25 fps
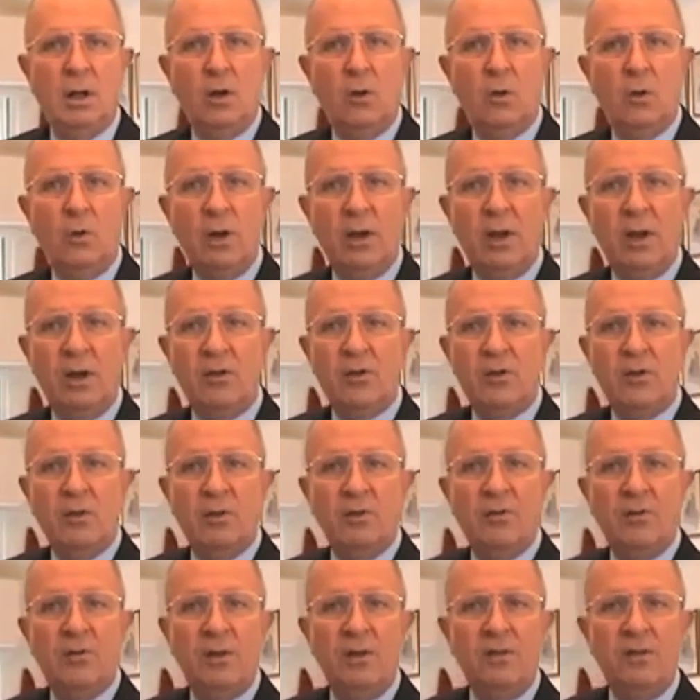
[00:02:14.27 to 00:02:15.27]
With
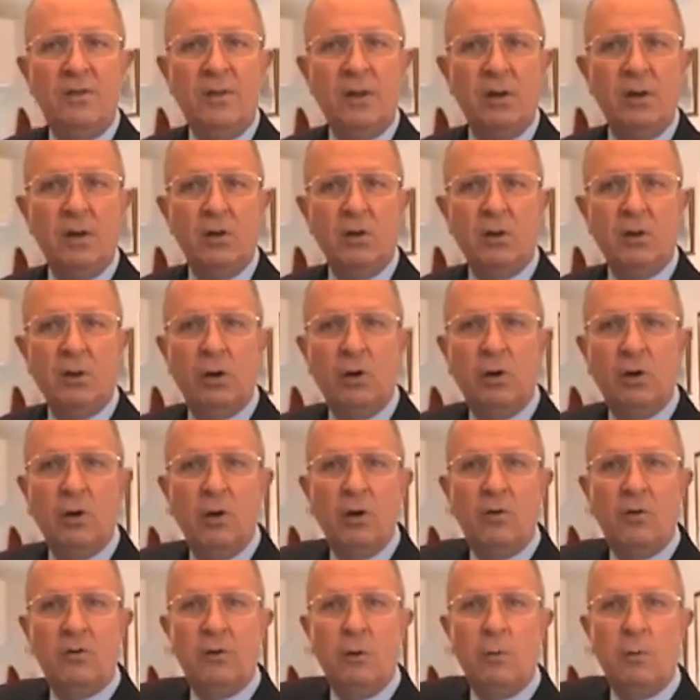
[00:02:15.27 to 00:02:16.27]
1500
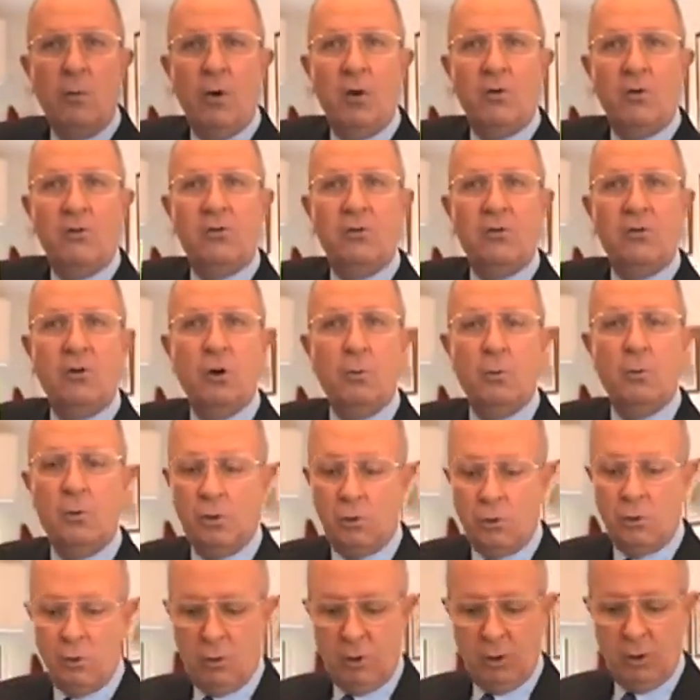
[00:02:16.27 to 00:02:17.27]
of the most
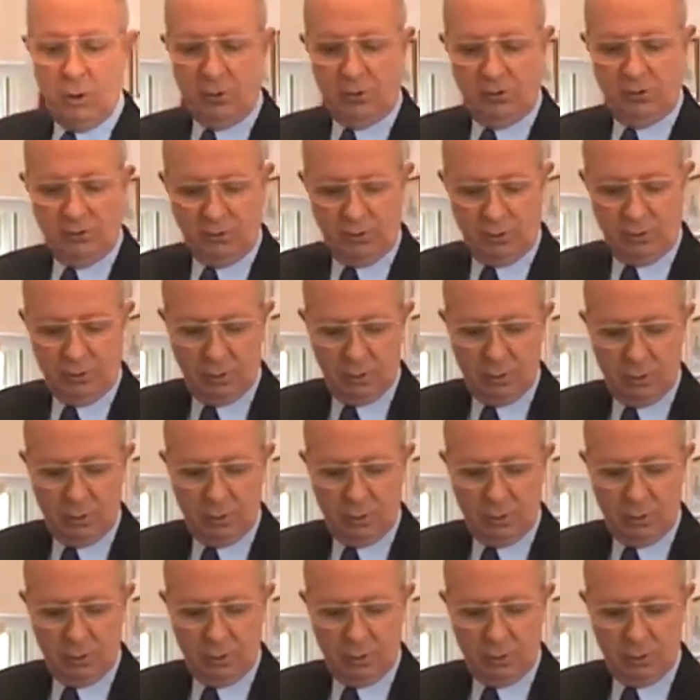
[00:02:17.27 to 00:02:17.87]
common words